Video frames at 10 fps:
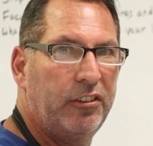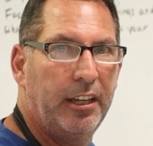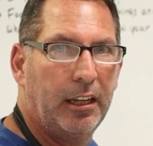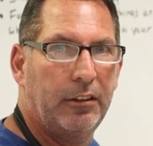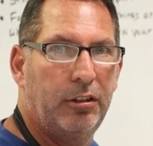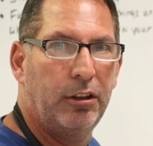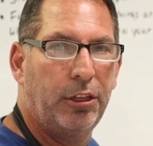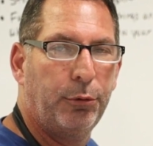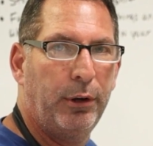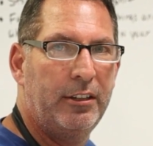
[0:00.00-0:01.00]
stick to
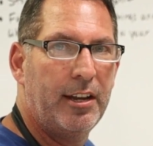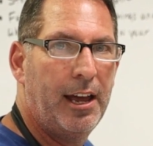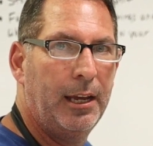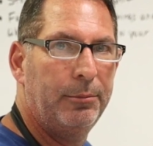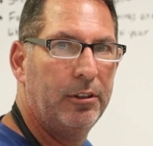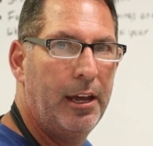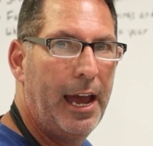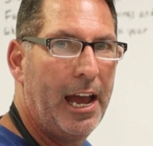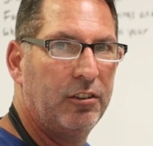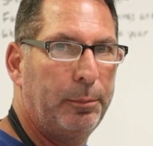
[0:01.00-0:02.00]
the three times
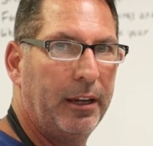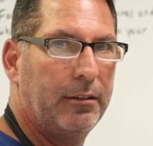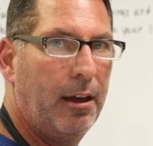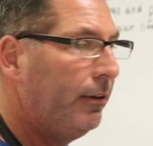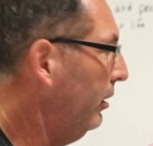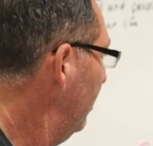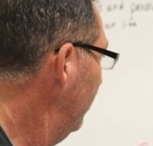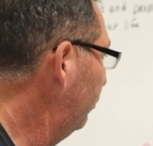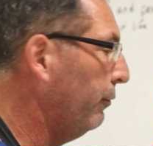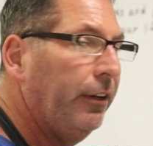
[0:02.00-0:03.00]
aspect of it.
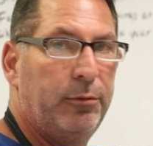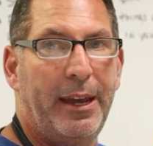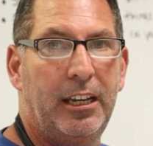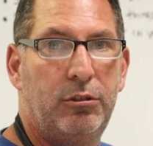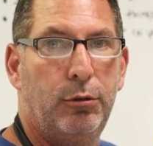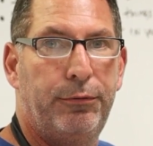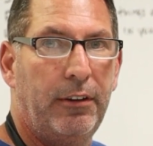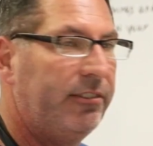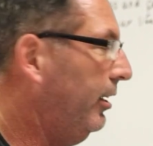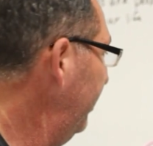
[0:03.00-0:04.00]
So if he's making two hundred
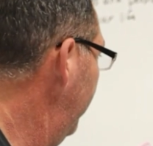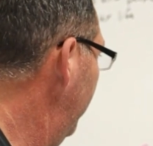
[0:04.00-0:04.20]
fifty dollars a